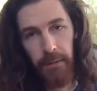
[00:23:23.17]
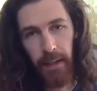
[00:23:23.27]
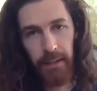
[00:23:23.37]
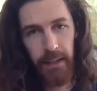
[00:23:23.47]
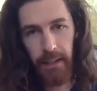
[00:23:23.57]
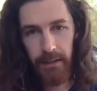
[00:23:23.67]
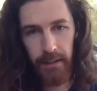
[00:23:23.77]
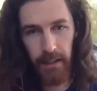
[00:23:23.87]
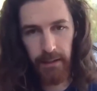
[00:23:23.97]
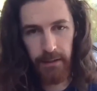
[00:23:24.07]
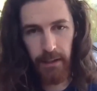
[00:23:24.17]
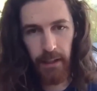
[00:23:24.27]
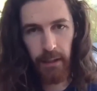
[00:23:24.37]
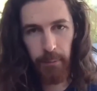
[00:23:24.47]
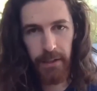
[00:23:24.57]

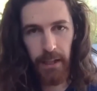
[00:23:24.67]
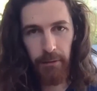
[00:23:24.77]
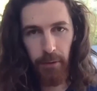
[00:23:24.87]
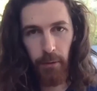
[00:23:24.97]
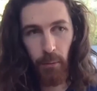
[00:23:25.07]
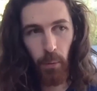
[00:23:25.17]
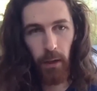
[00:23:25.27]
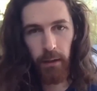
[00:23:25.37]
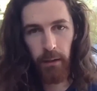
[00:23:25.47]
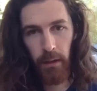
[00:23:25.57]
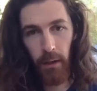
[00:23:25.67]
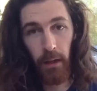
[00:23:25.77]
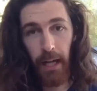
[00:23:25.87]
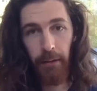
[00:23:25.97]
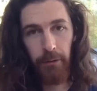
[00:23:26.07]
that can be said for work
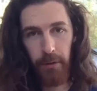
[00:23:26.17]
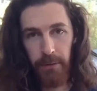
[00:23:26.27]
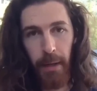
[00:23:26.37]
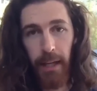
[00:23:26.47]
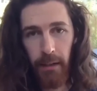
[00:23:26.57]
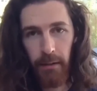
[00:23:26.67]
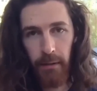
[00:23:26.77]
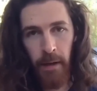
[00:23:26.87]
long after it's made.